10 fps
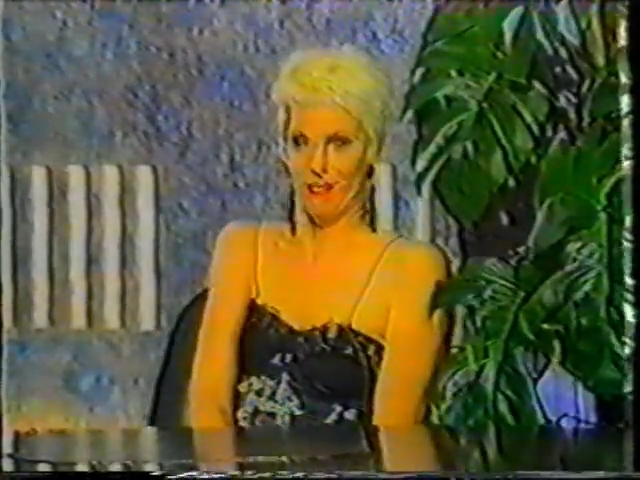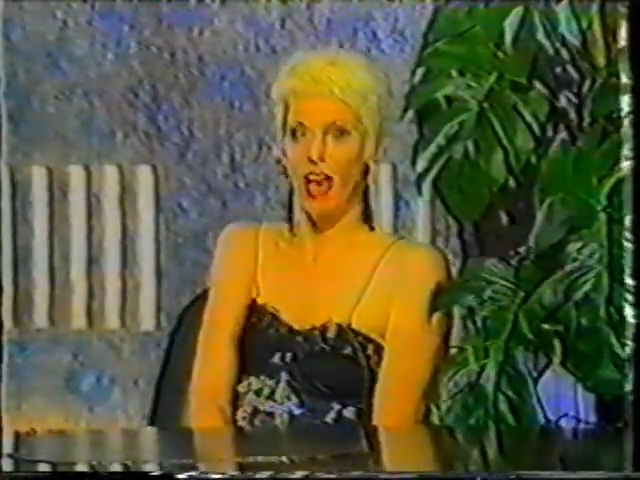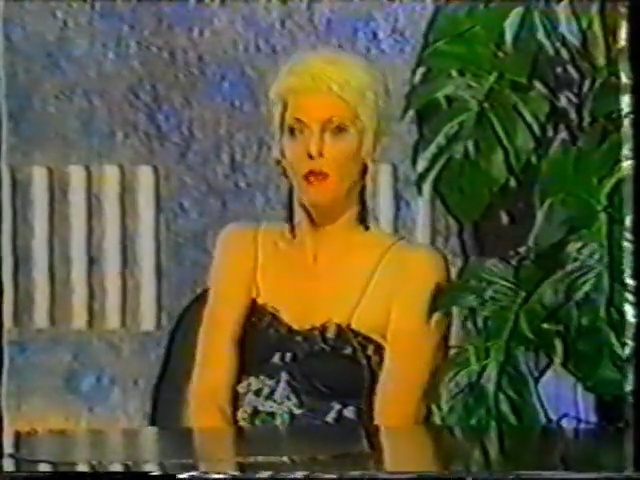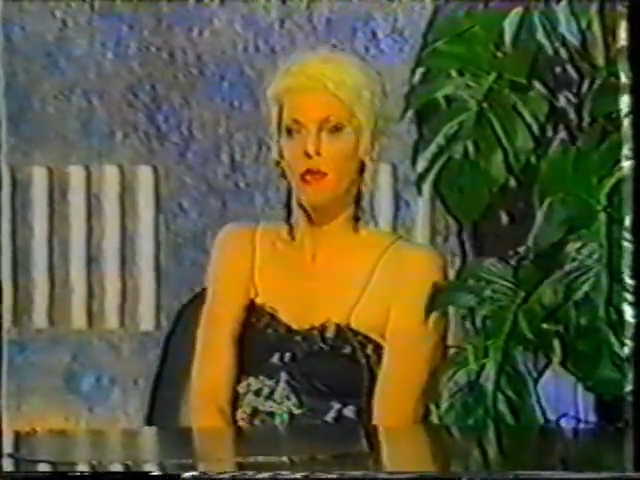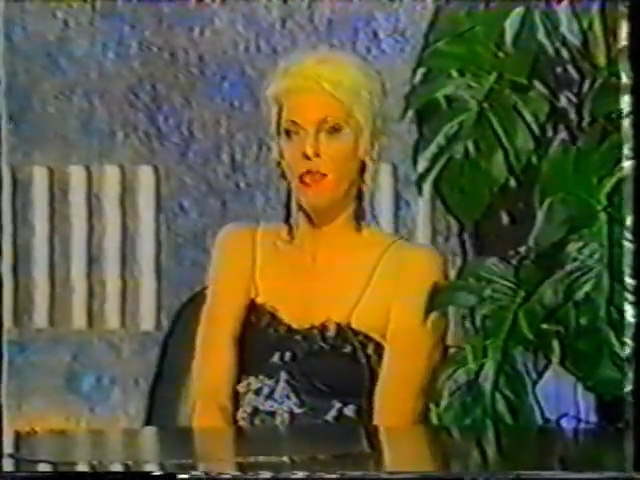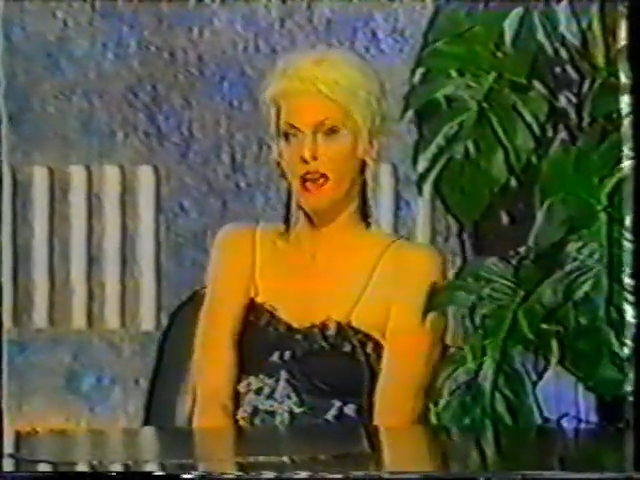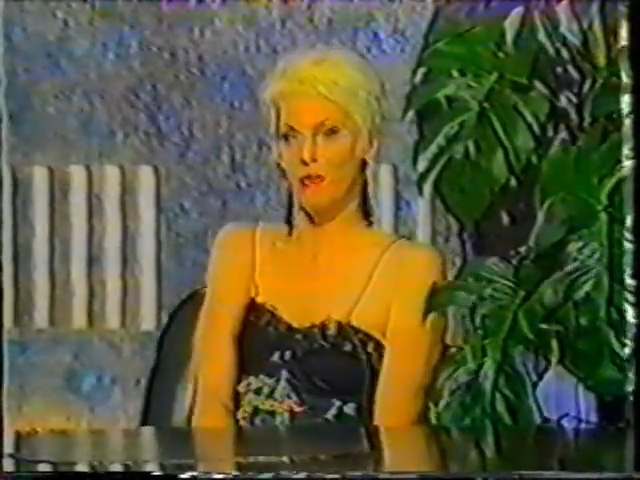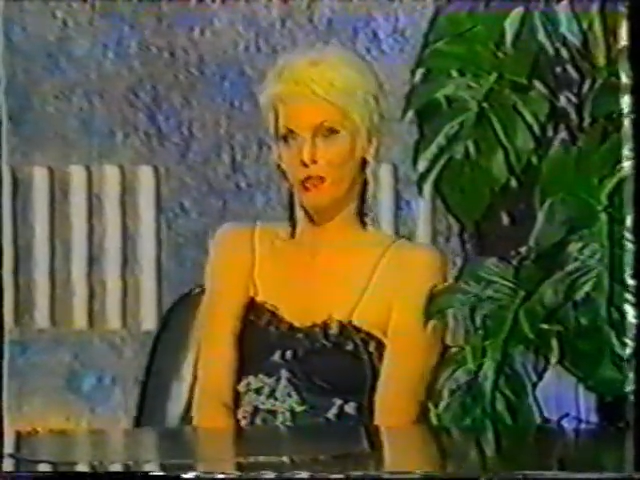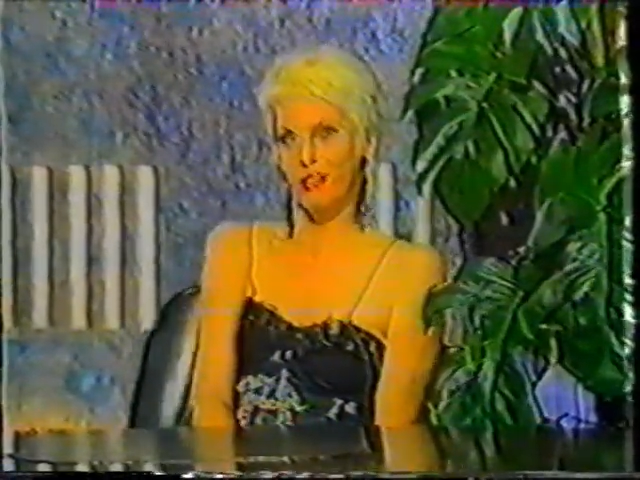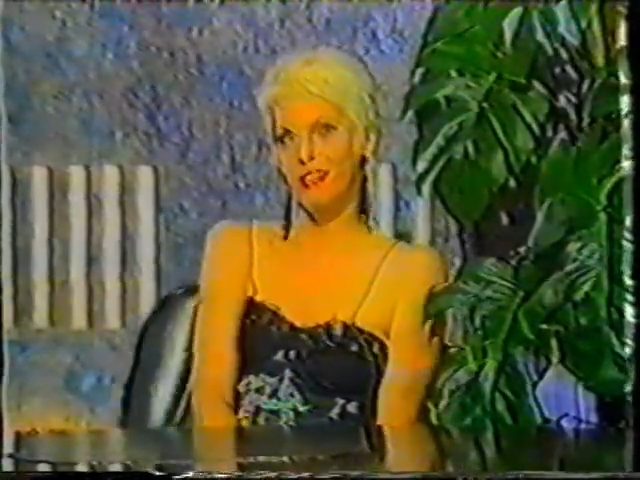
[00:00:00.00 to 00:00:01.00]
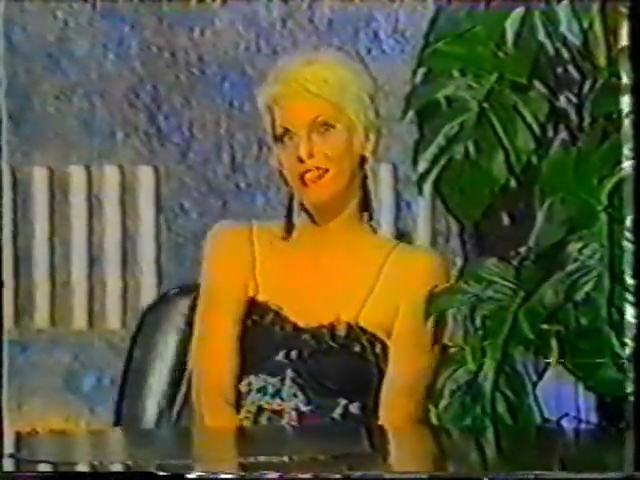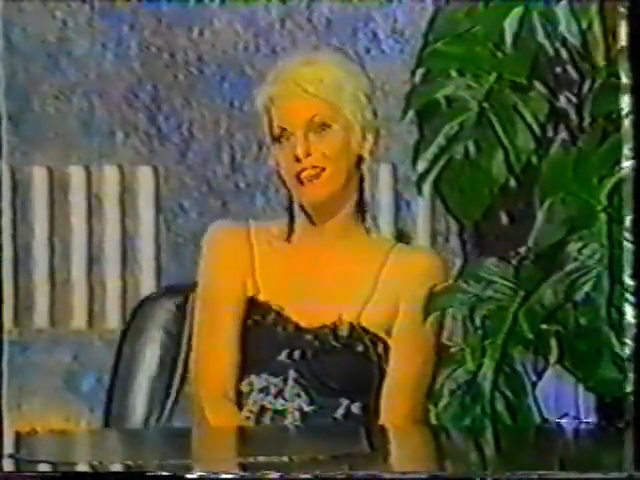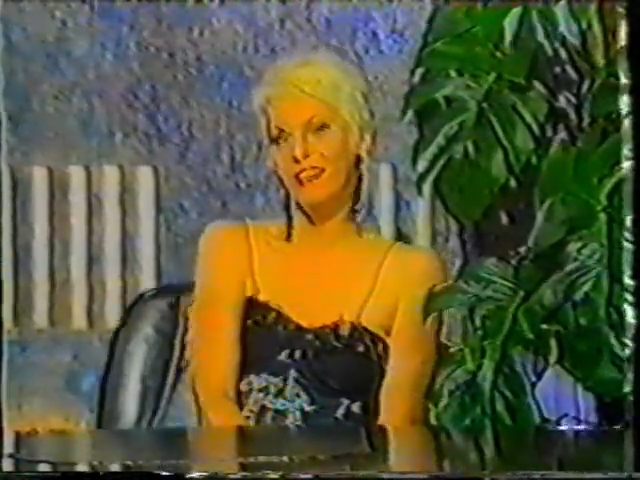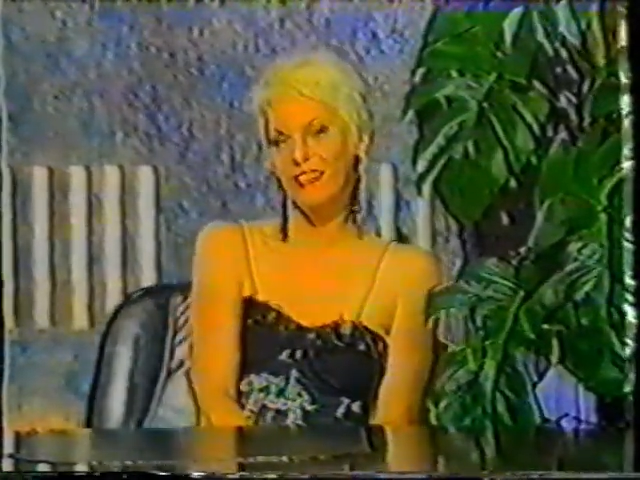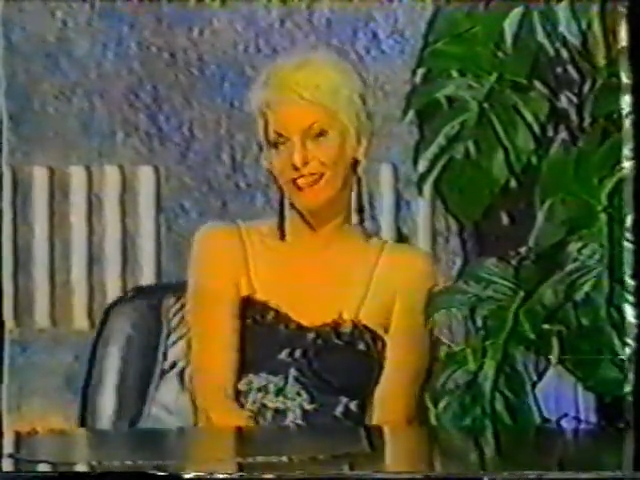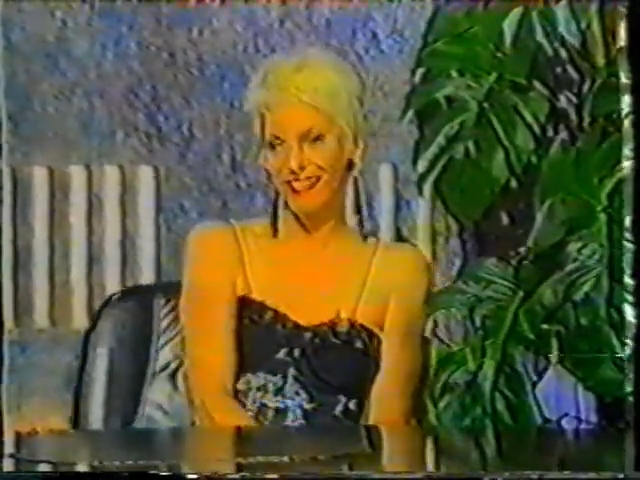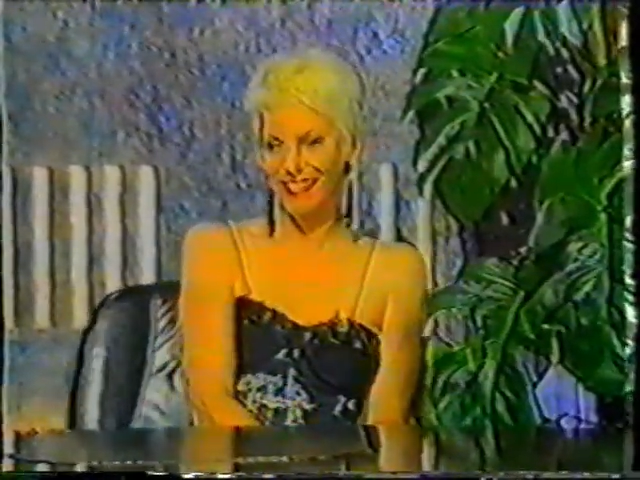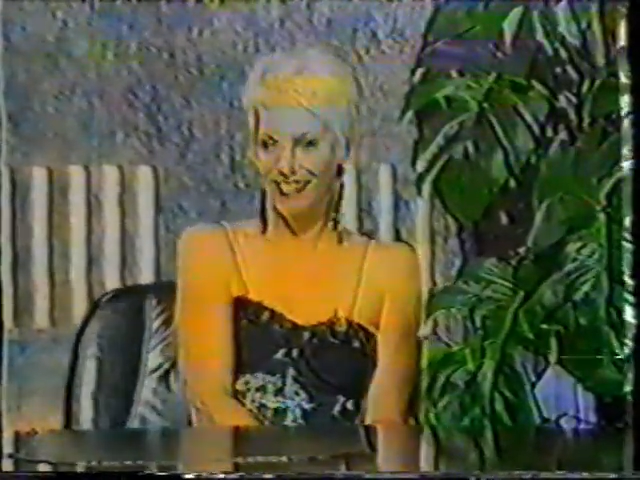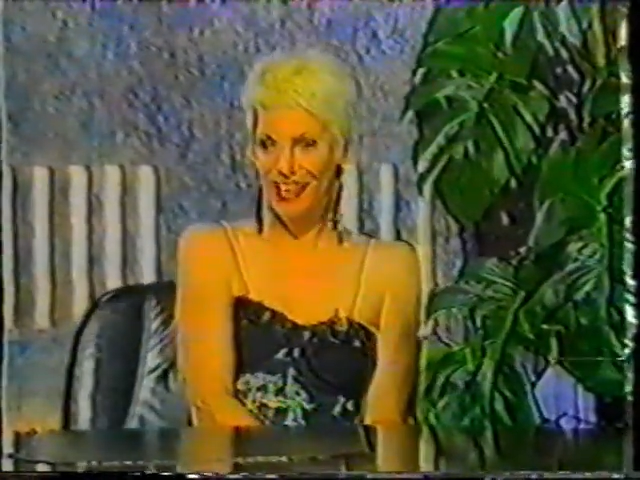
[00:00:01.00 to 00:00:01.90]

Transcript: How would that work, Steve? Oh,